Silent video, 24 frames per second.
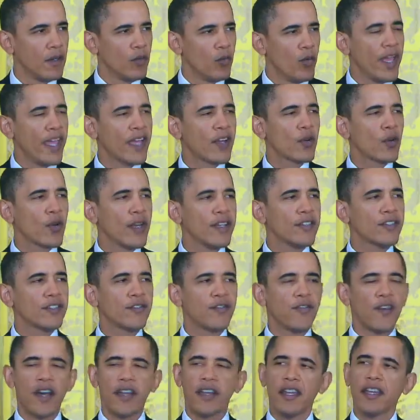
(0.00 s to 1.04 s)
We
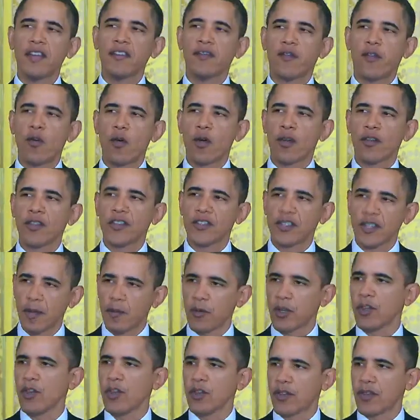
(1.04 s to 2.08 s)
increased funding for the
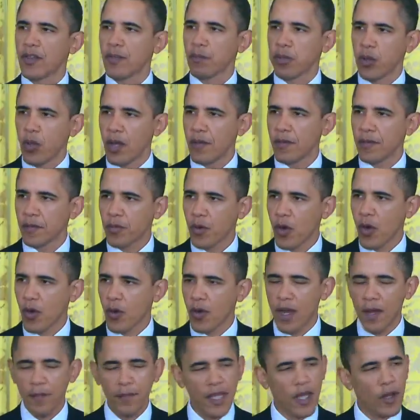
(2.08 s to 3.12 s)
Summer Youth Employment
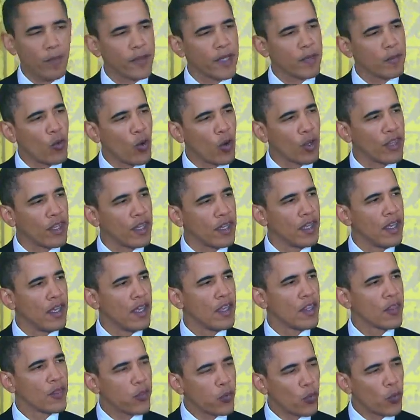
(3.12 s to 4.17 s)
Program, helping more than
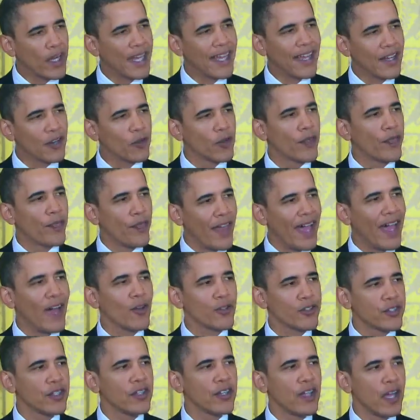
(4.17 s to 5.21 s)

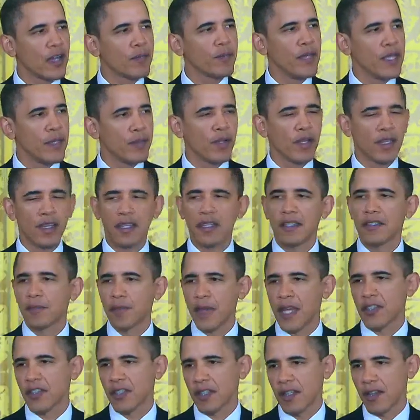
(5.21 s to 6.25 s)
300,000 young people hit
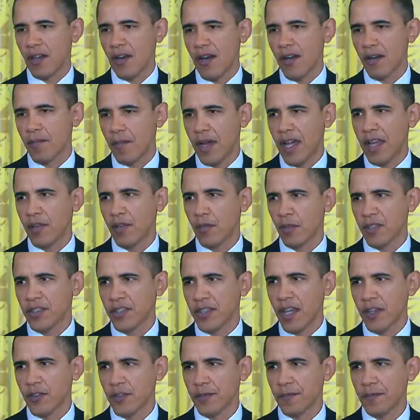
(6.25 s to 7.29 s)
especially hard by the
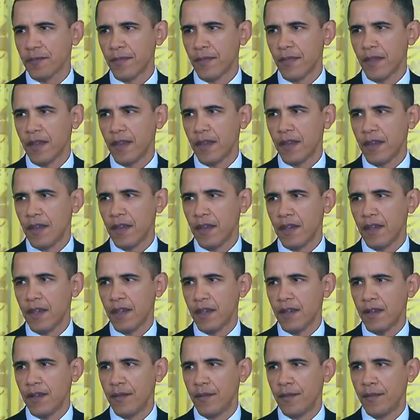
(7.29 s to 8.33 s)
recession.
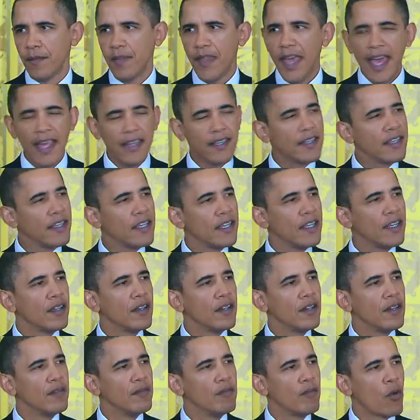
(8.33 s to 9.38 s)
That did
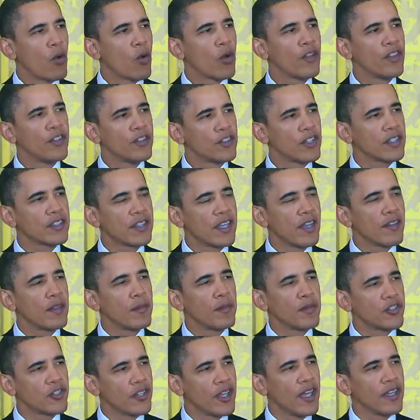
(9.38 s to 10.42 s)
more than just give
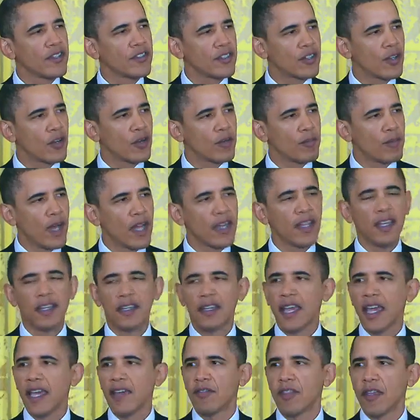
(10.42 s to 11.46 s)
them a chance to earn money.
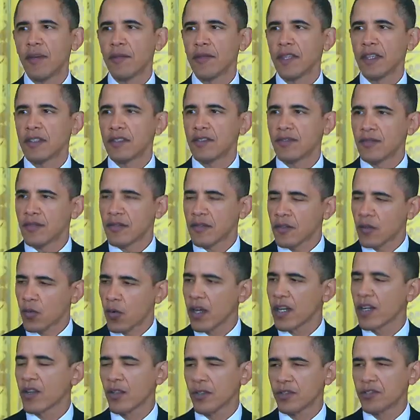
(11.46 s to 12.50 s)
It gave them the
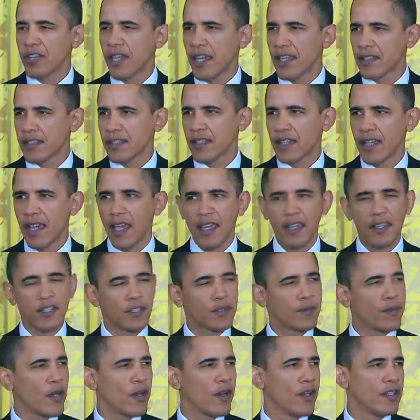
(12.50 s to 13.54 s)
critical chance to gain
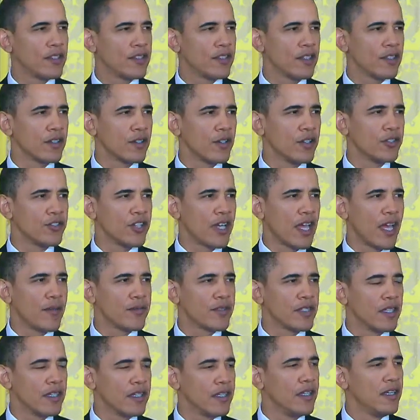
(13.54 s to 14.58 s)
experience and good
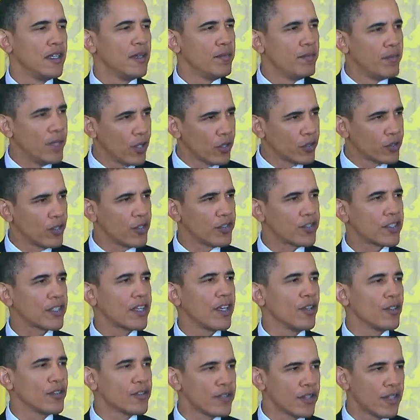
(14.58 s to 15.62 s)
jobs that build good
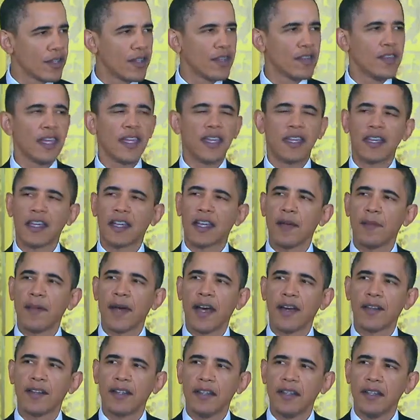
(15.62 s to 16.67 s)
skills so that they can come
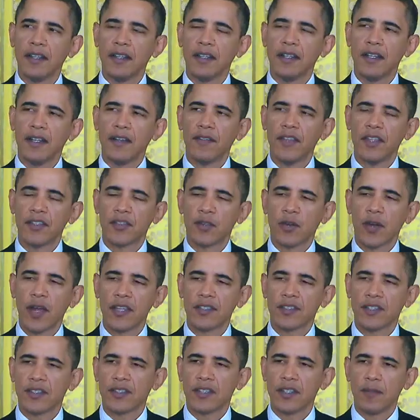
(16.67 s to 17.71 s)
out of this
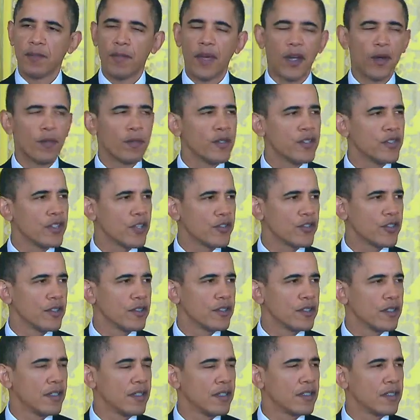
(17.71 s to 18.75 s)
crisis in a better
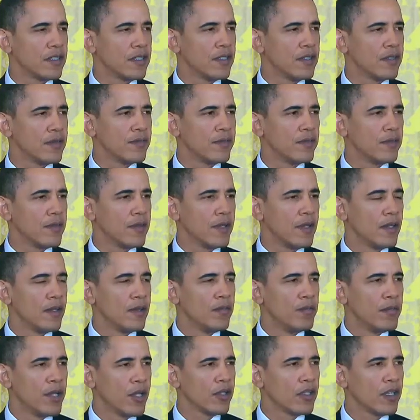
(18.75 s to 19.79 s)
position to
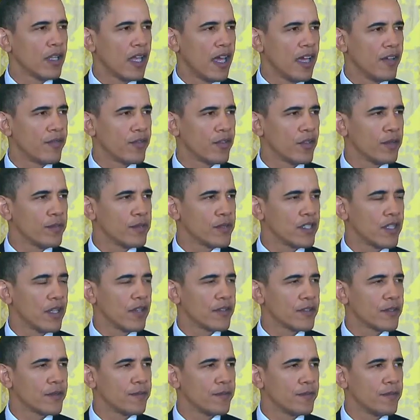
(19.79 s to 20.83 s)
build a life for
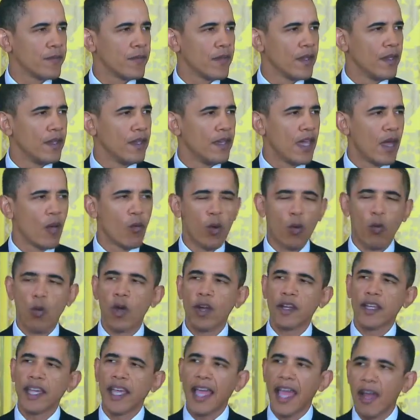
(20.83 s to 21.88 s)
themselves. And we're
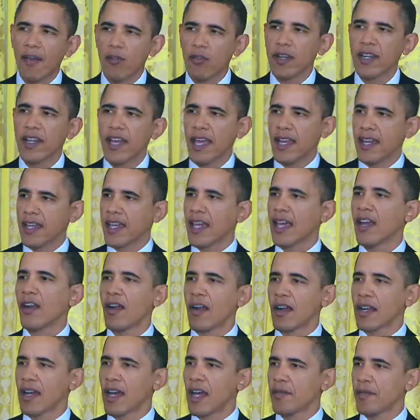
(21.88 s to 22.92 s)
working every day to get
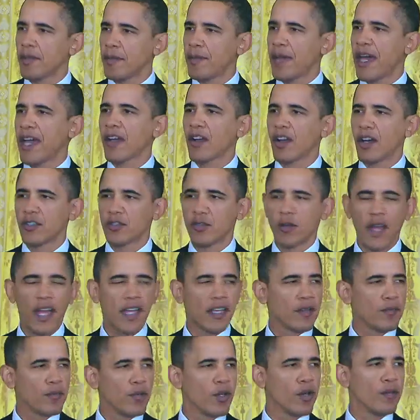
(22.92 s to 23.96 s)
our economy back on
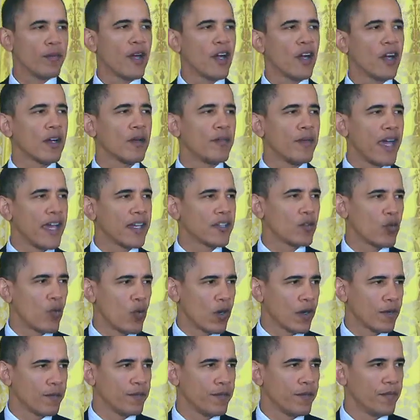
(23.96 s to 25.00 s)
track and put America back to work.